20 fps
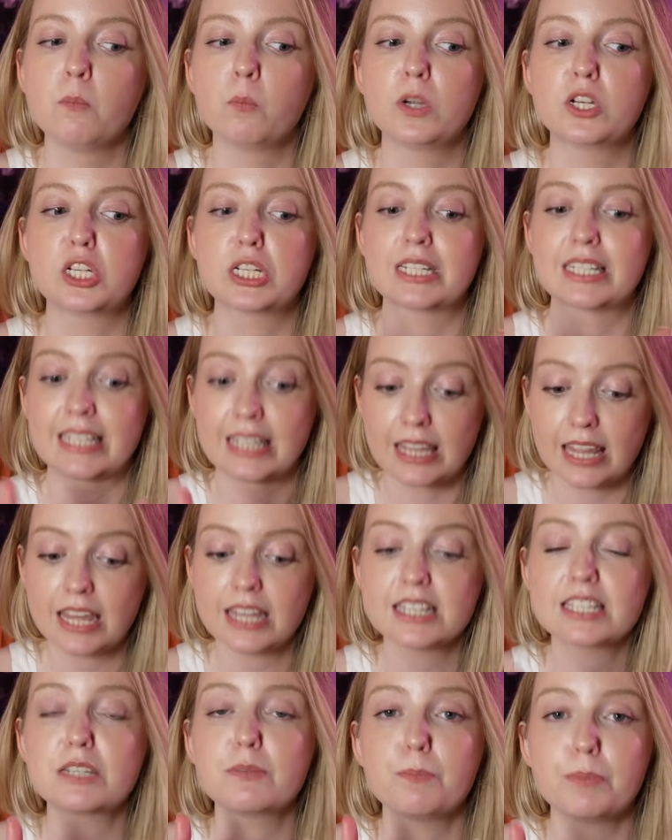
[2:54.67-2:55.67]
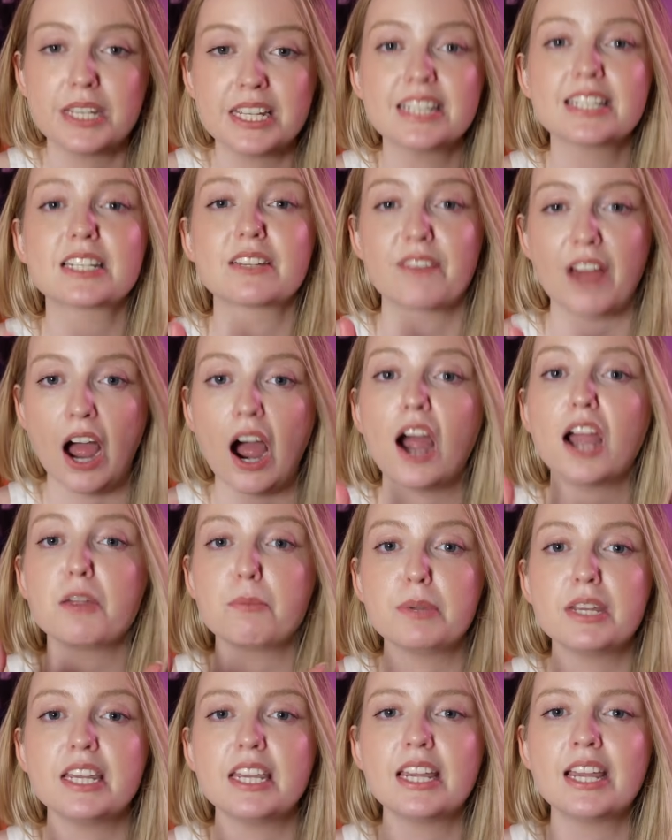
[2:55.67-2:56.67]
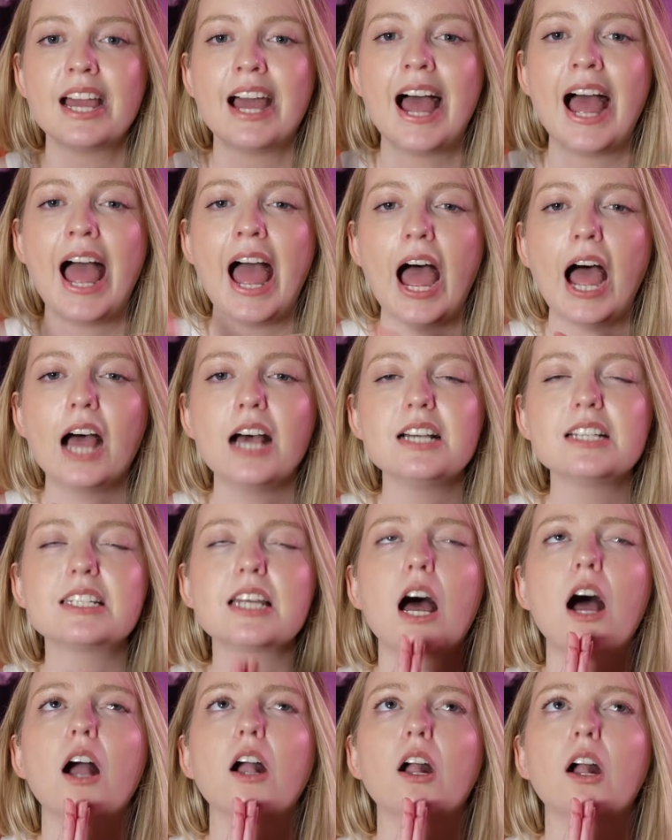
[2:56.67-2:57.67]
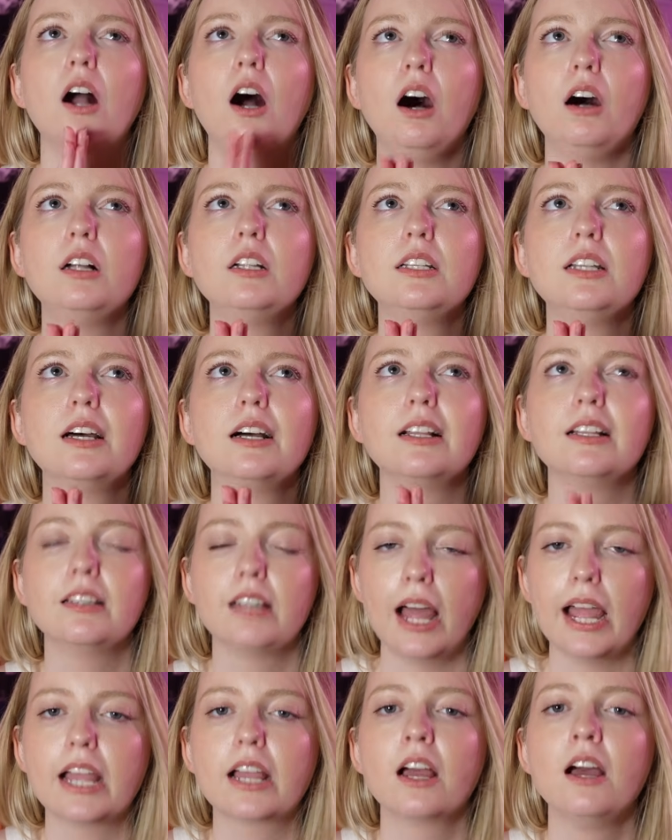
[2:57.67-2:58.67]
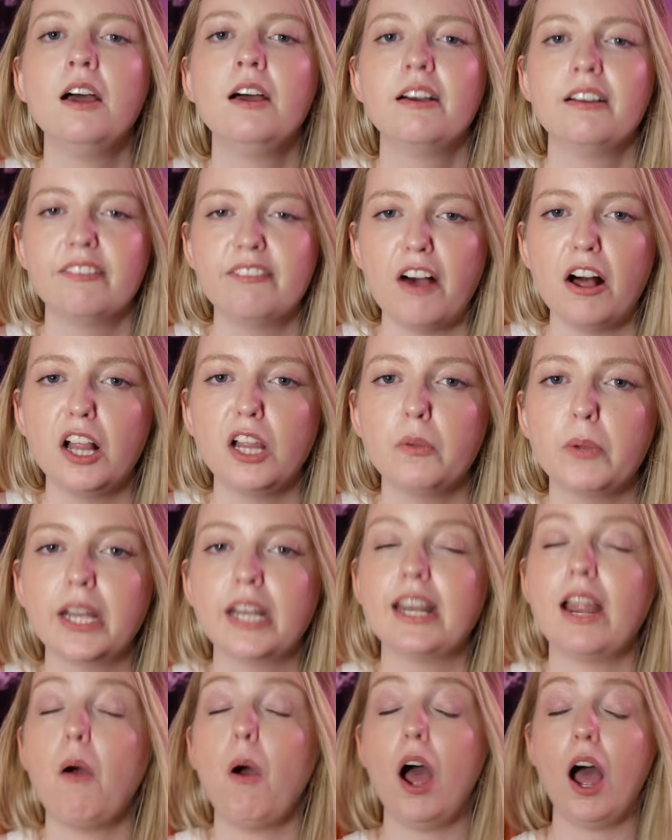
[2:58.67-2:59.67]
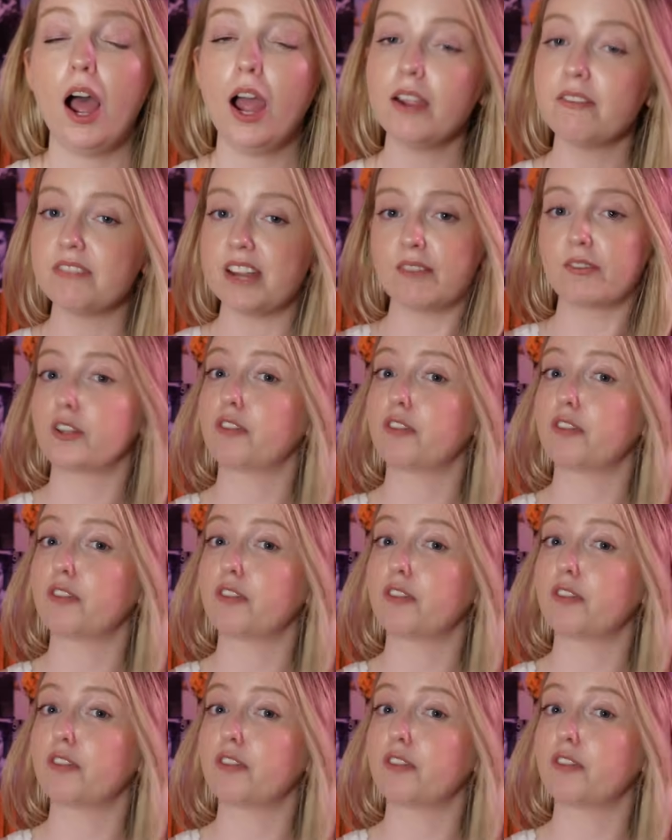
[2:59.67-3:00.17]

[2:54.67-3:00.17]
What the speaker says: which is this piece of IP has a cult-like following. Now, I've never